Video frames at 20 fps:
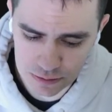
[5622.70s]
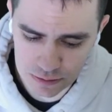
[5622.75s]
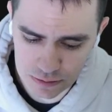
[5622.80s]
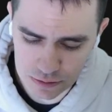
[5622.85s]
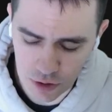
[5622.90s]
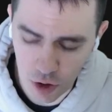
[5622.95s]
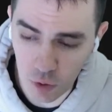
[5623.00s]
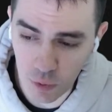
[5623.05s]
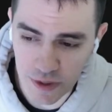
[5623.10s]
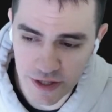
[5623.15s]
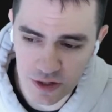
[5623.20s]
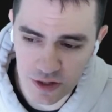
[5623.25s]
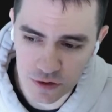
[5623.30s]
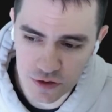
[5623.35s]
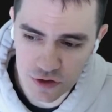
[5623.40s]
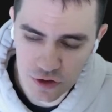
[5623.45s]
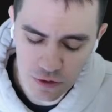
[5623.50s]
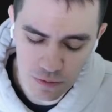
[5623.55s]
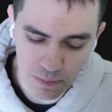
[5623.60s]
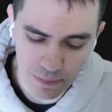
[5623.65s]
Oh, we can
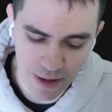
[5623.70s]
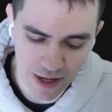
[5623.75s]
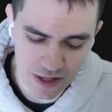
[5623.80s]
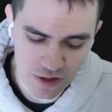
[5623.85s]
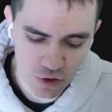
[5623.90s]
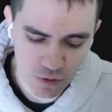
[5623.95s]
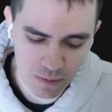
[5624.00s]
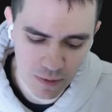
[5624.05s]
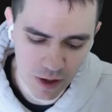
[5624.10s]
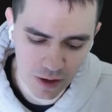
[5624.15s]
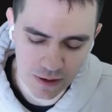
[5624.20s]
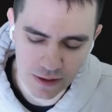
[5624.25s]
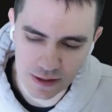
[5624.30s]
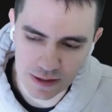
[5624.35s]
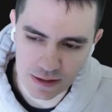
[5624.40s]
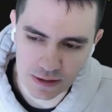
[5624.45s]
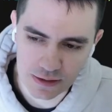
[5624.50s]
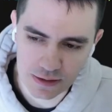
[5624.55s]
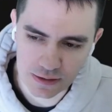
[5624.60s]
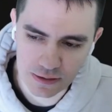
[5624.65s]
also do
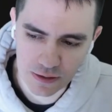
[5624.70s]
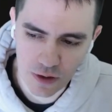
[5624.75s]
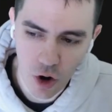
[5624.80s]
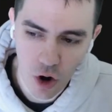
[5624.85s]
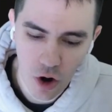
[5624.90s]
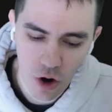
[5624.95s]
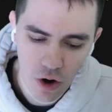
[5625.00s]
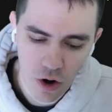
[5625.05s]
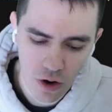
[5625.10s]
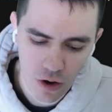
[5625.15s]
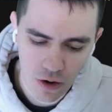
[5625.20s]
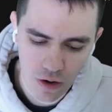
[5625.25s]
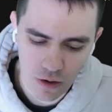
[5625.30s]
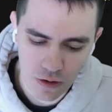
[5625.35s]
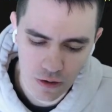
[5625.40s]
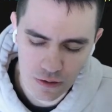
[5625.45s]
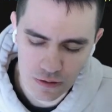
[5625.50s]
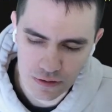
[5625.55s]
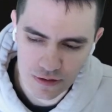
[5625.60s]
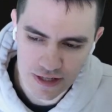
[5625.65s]
benchmarking.
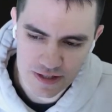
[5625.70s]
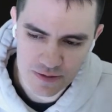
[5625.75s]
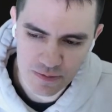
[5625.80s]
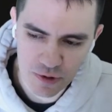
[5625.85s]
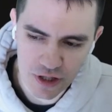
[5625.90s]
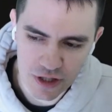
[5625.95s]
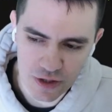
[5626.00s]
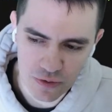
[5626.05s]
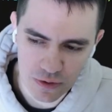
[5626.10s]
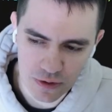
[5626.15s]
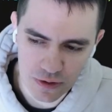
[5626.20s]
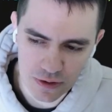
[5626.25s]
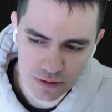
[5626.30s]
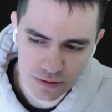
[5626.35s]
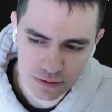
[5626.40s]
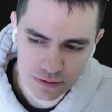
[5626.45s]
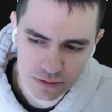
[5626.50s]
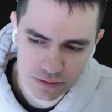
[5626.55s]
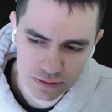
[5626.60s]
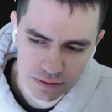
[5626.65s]
Oh, that's pretty cool.
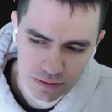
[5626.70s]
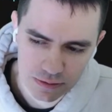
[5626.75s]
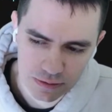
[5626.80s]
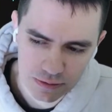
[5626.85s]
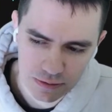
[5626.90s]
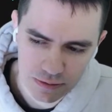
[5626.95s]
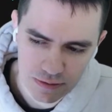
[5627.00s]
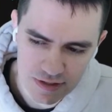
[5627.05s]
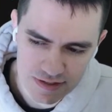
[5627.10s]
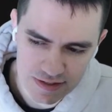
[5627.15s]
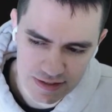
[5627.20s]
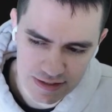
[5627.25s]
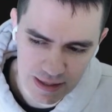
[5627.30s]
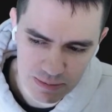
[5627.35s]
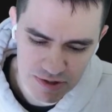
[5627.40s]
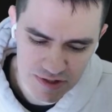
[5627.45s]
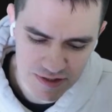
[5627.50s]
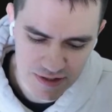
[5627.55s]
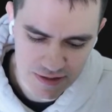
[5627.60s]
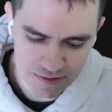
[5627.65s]
This
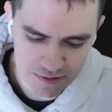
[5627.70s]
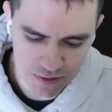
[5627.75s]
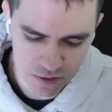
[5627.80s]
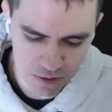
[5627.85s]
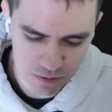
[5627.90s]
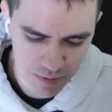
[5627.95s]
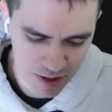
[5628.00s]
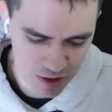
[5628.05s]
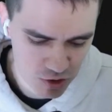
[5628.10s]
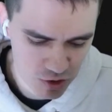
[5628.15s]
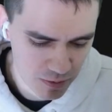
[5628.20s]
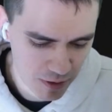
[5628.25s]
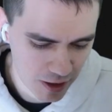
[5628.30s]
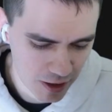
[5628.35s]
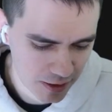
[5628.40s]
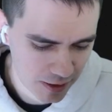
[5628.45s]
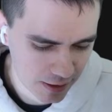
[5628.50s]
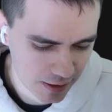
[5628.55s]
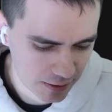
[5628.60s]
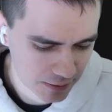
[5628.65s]
enables us to do
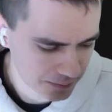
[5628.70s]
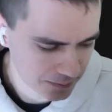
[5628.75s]
benchmarking.